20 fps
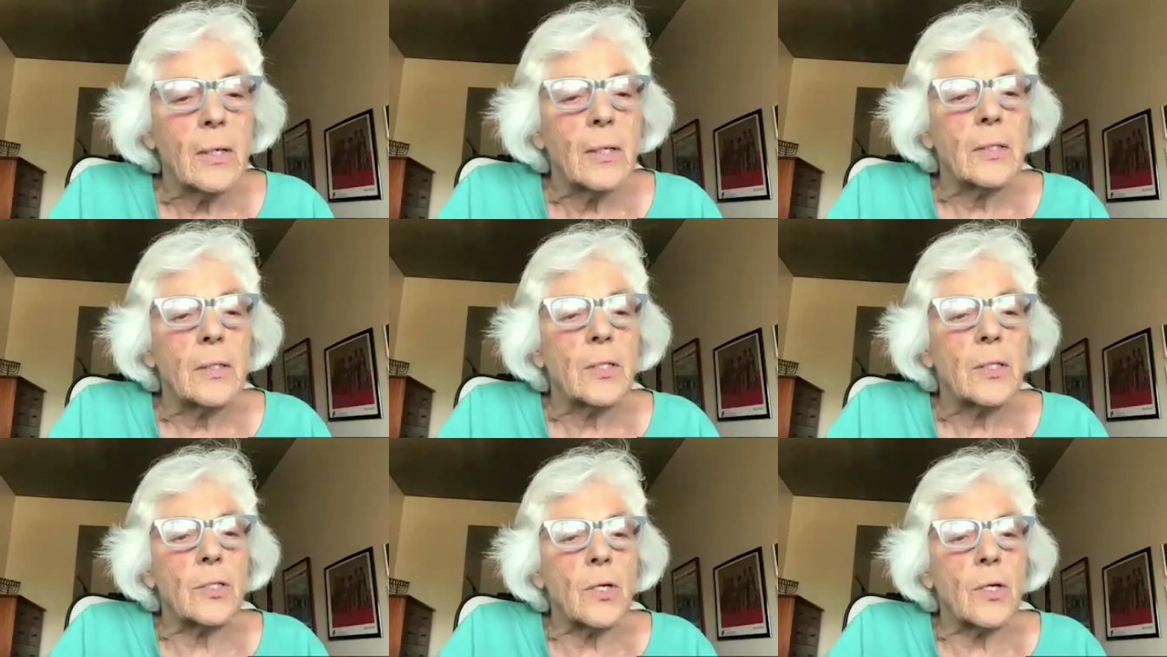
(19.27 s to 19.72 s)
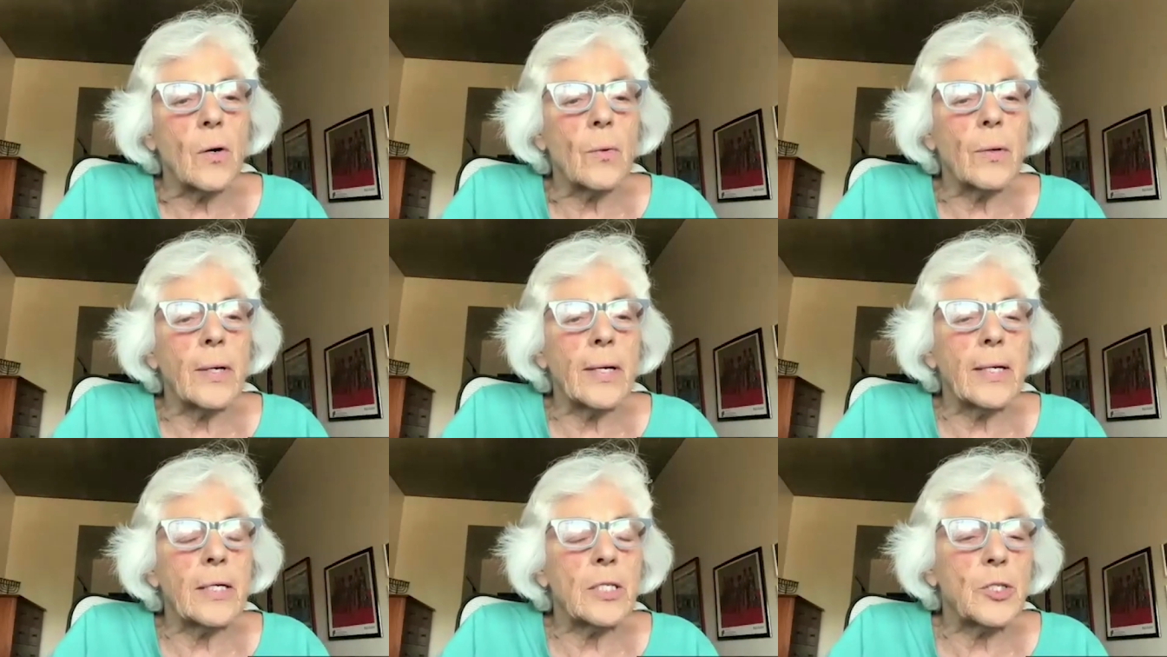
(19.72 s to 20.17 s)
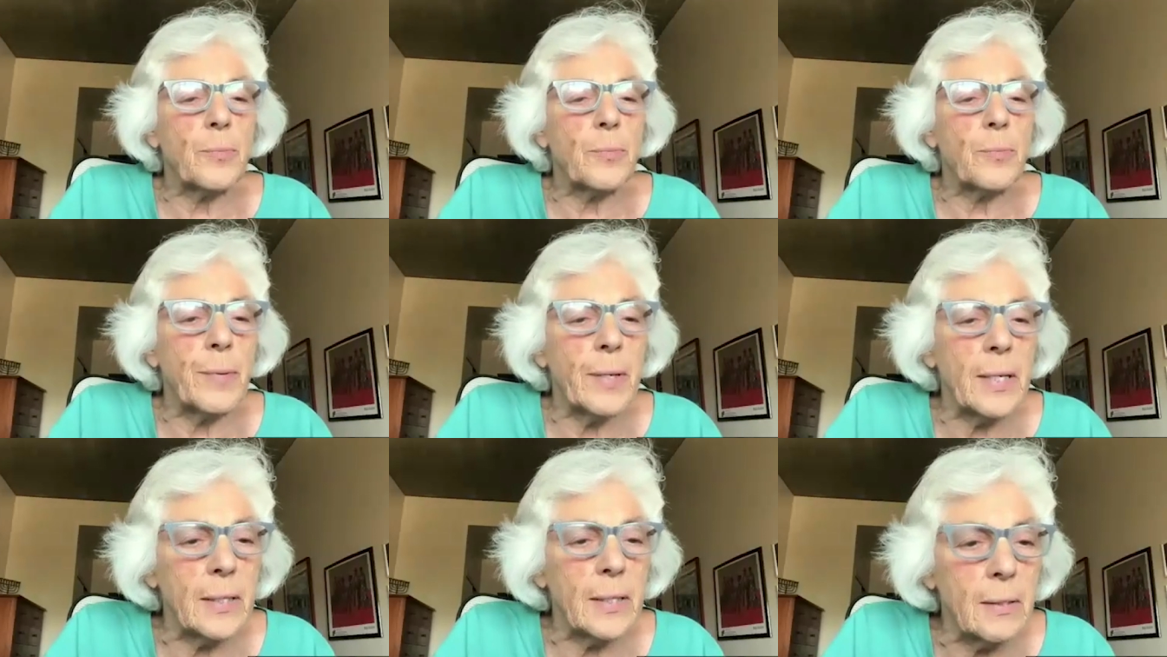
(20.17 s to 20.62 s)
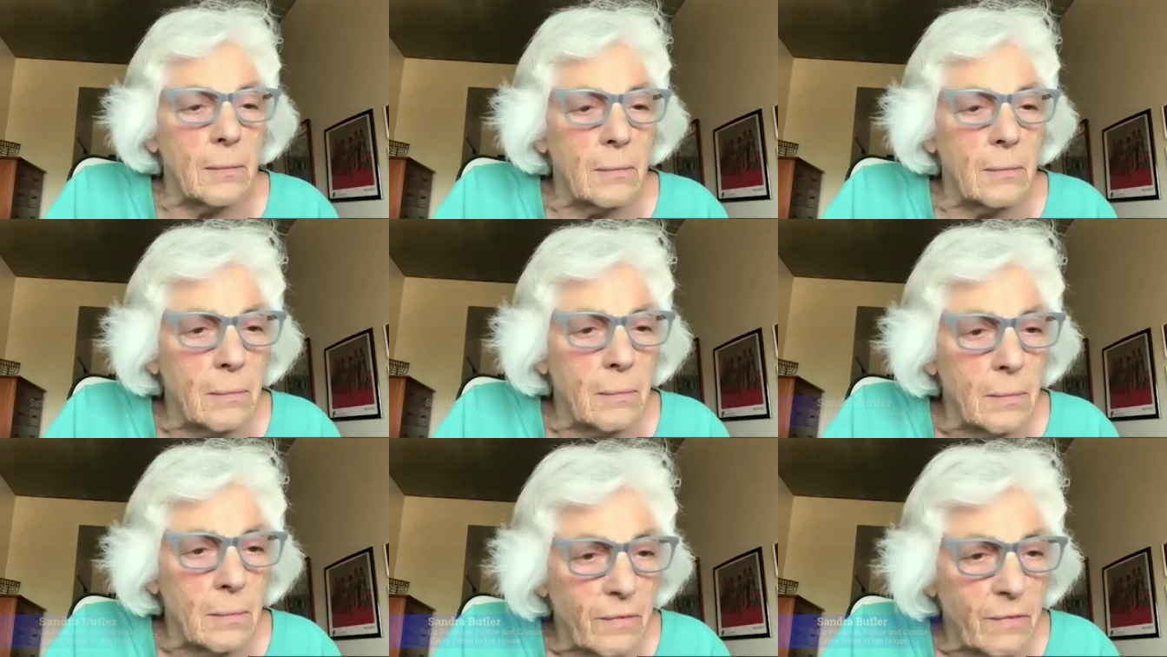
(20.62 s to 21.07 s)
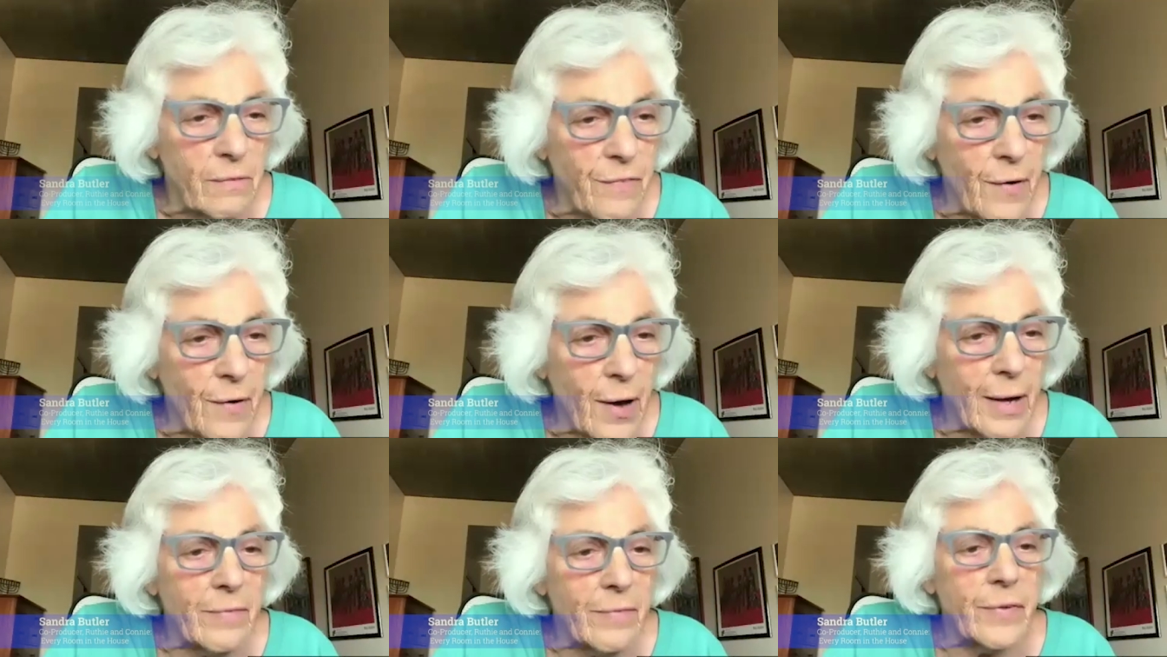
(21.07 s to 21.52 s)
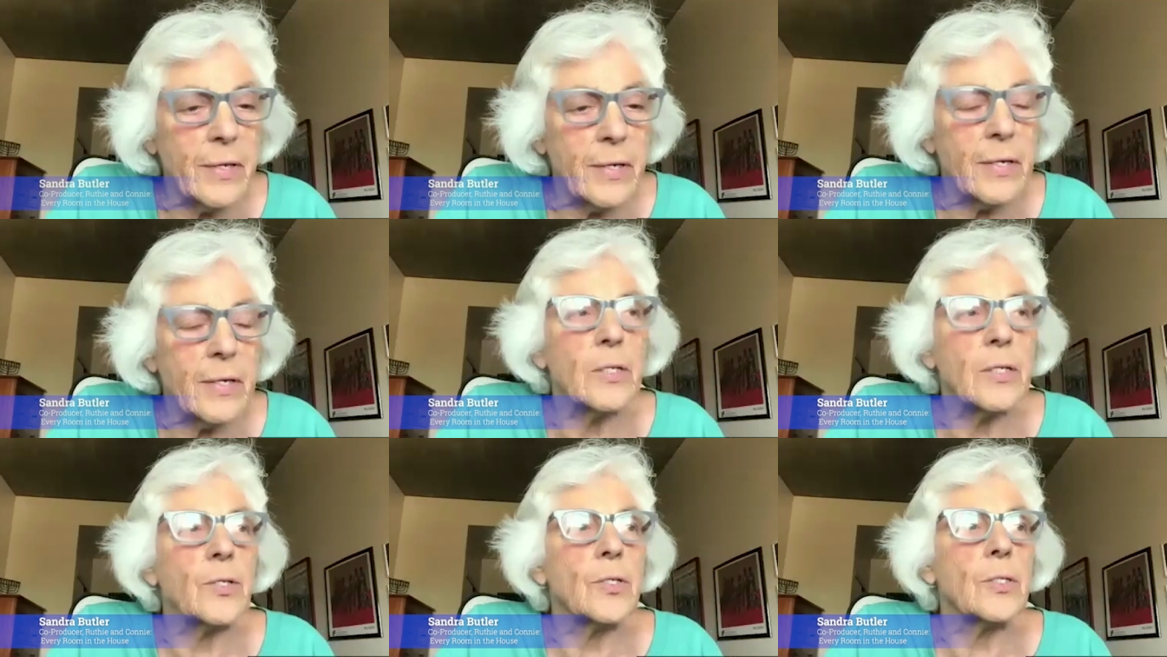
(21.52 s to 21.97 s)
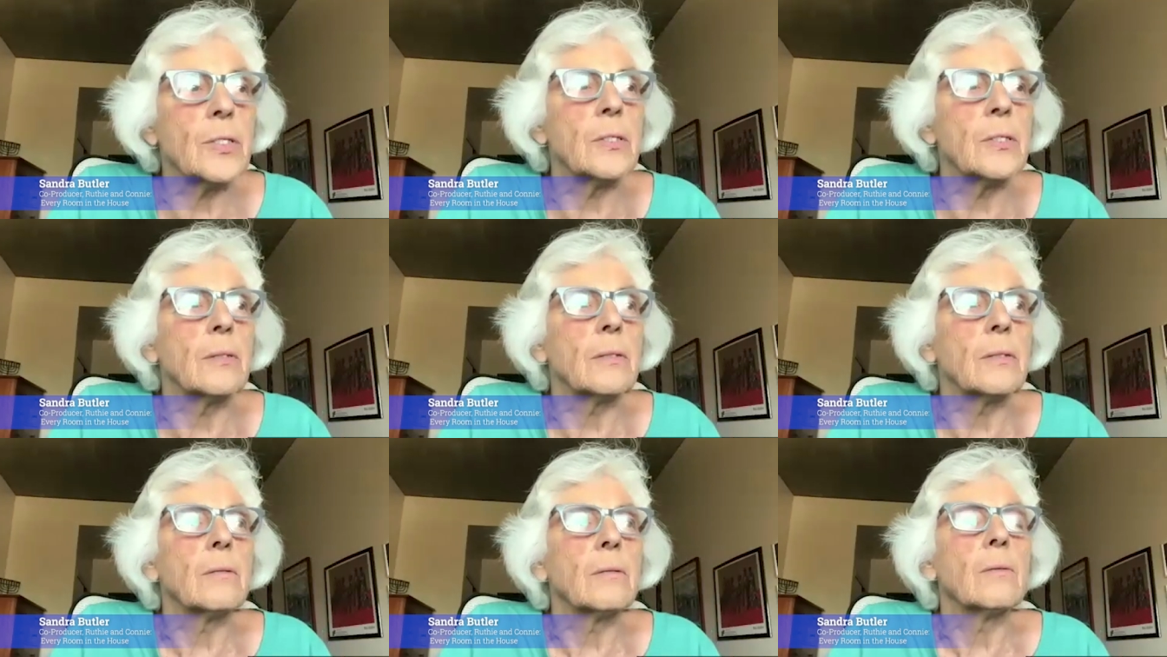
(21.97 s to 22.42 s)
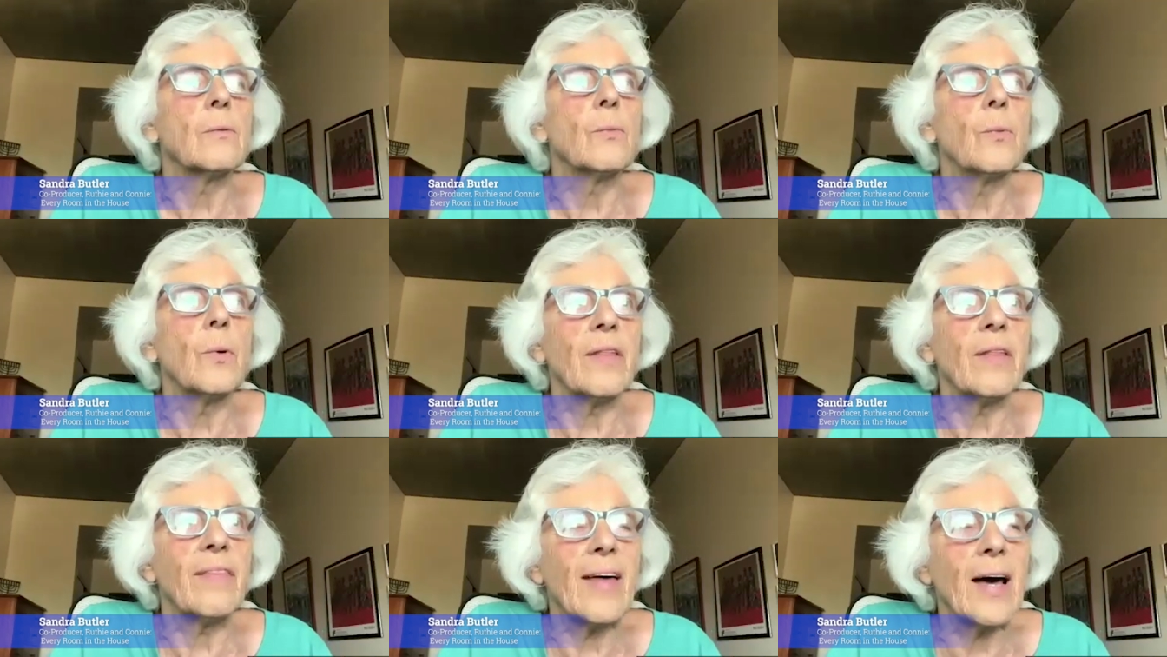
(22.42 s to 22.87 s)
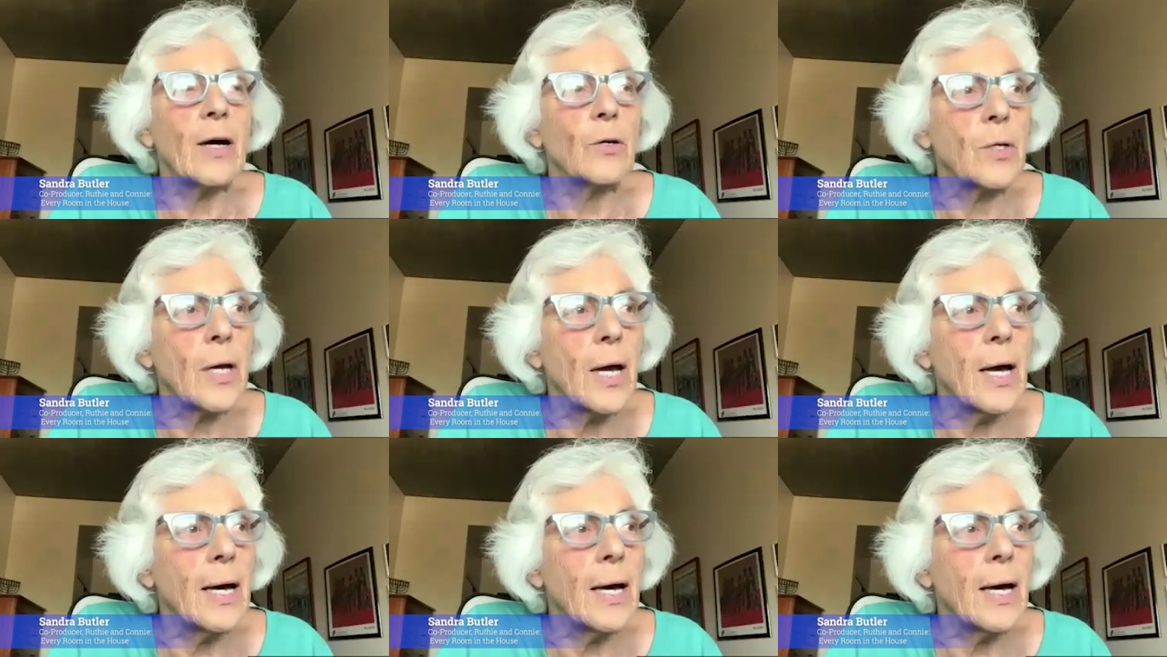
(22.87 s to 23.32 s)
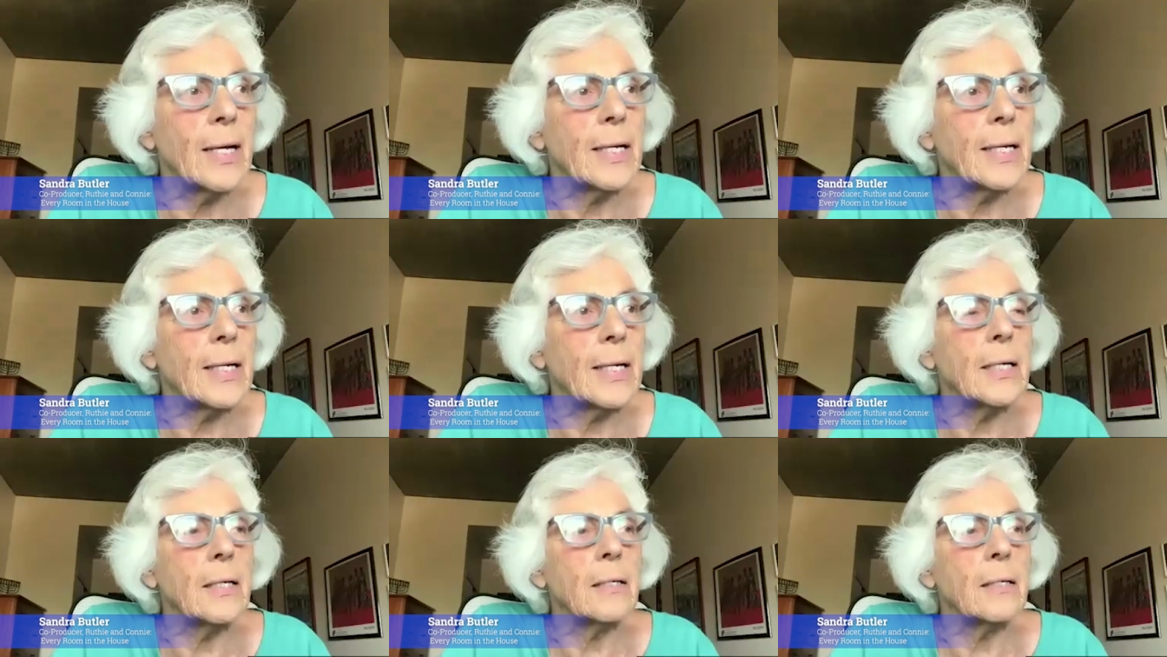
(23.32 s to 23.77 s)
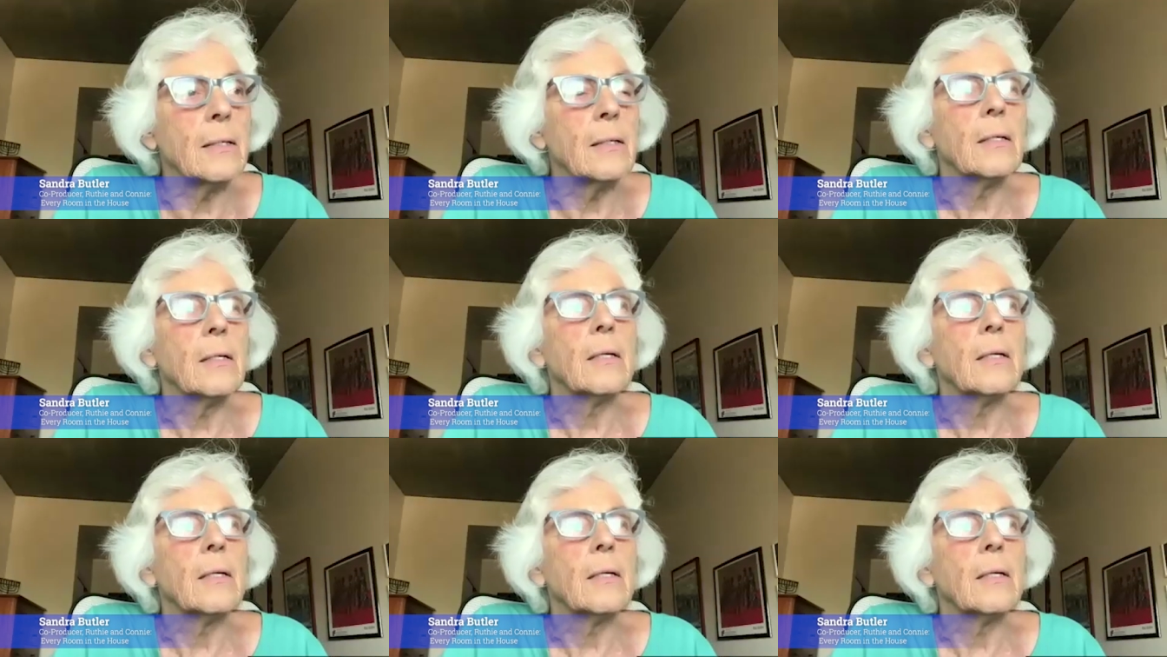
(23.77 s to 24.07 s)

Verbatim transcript: So it's been five years without Connie.